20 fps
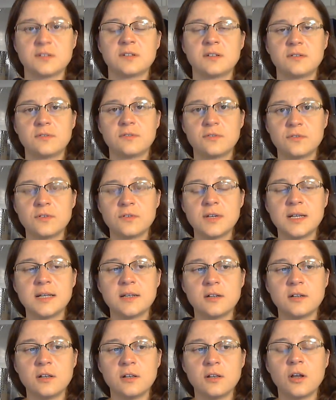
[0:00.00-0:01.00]
really
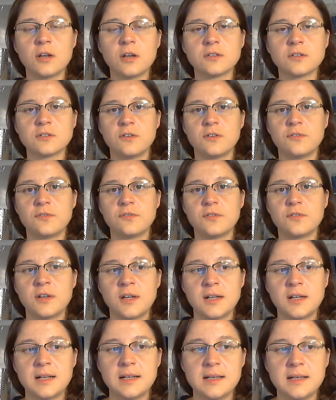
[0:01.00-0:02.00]
a lot of
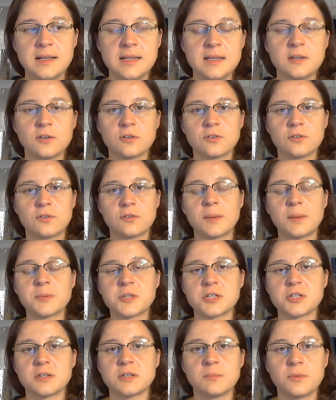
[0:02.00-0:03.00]
legal
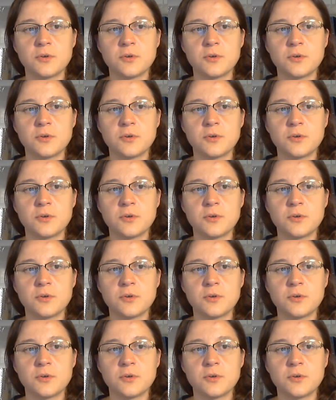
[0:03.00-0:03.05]
corruption,